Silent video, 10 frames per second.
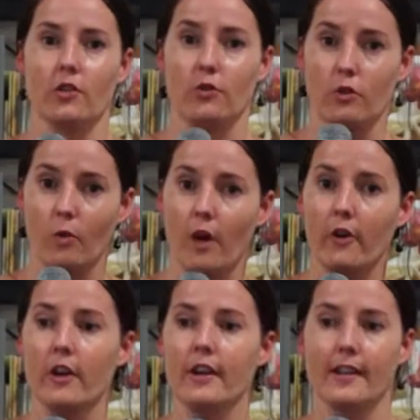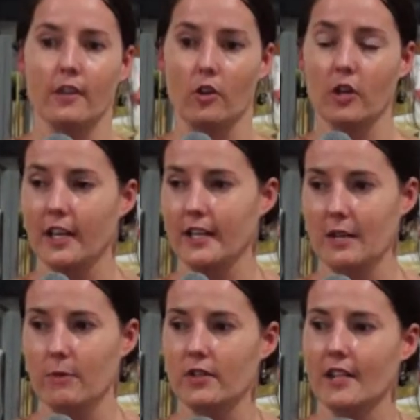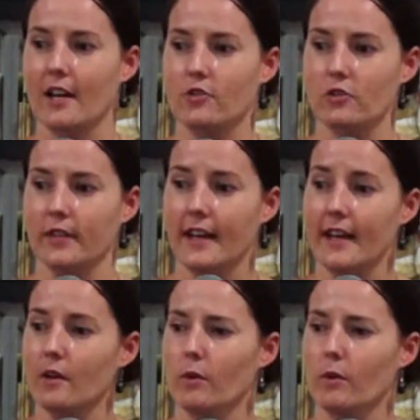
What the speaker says: through Warren and the cooking demos that I do there,